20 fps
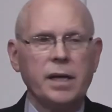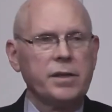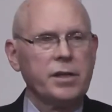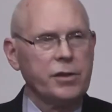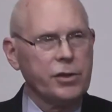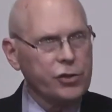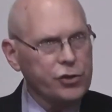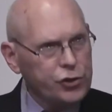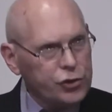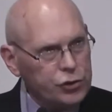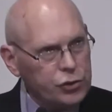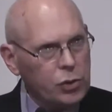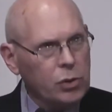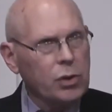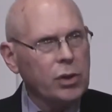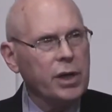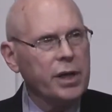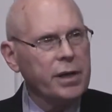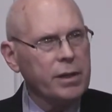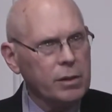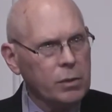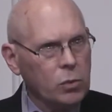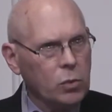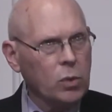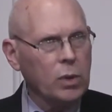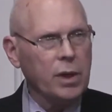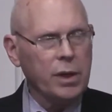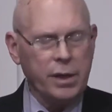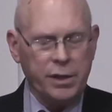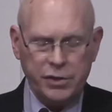to destroy the
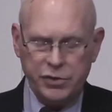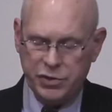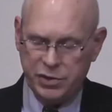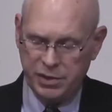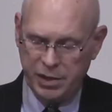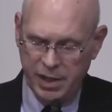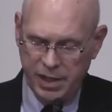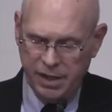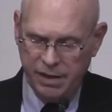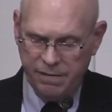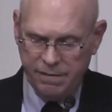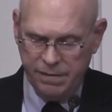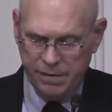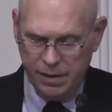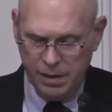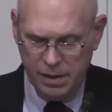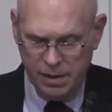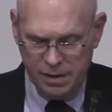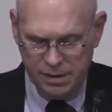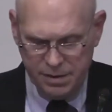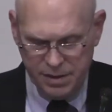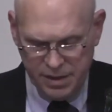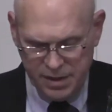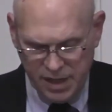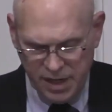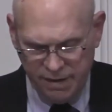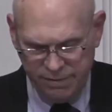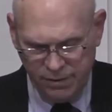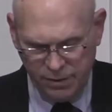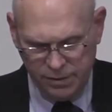works of the
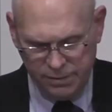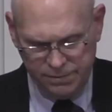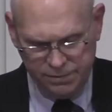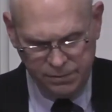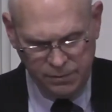devil.